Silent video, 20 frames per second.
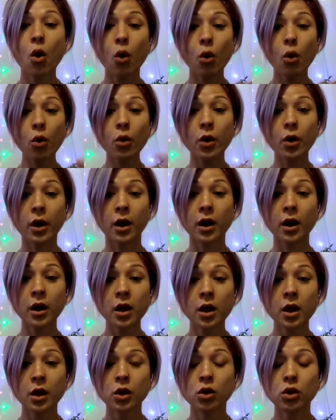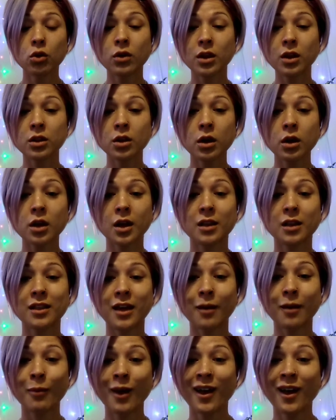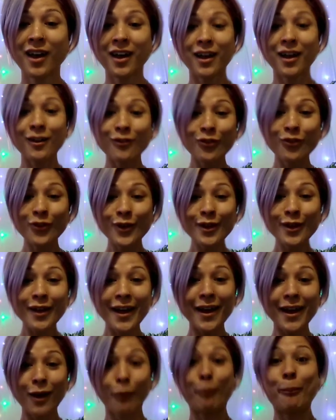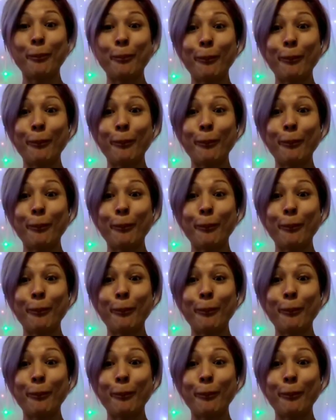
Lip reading: Or you can look at them and feel like,